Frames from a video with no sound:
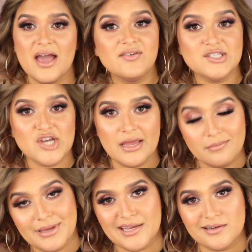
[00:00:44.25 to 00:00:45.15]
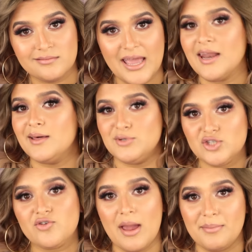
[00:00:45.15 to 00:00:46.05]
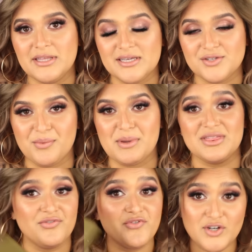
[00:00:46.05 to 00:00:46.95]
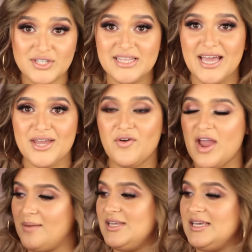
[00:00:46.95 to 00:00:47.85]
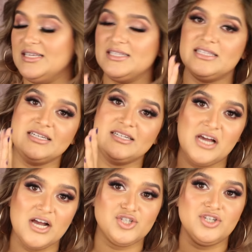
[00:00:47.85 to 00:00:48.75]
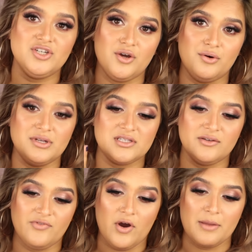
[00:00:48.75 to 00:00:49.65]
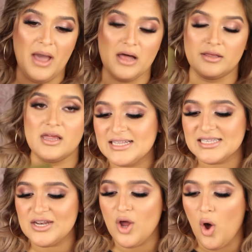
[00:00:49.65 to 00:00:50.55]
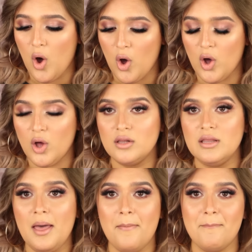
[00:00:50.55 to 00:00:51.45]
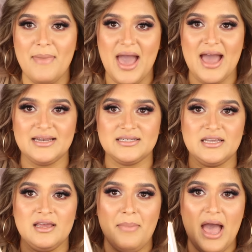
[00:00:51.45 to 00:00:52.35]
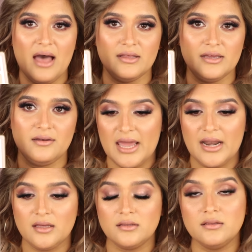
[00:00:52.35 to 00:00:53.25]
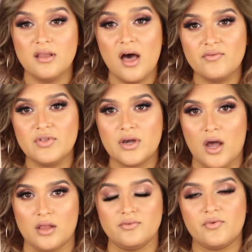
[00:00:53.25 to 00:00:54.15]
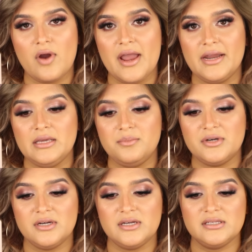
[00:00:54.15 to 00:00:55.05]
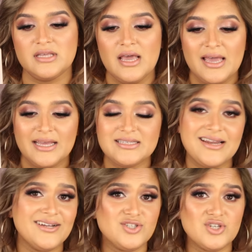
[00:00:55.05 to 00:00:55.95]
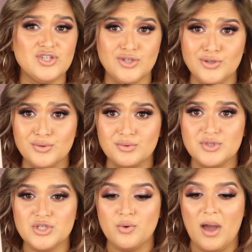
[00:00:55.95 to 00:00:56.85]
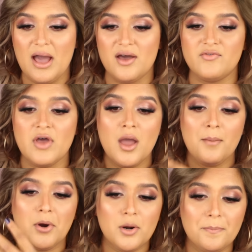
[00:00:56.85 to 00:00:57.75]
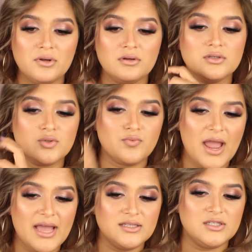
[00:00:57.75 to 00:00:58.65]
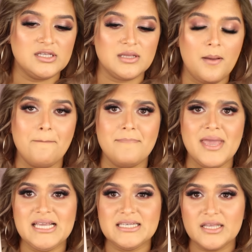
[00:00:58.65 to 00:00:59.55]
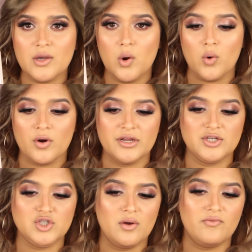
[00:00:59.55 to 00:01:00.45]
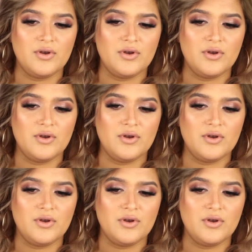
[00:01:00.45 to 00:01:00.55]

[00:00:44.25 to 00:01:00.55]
have a giant bin and I'm just grabbing things from it the first thing I grabbed is the Natasha Denona Safari palette it's an all matte palette and I love the color variety because it's not just nudes you have purples, reds, this amazing orange, you have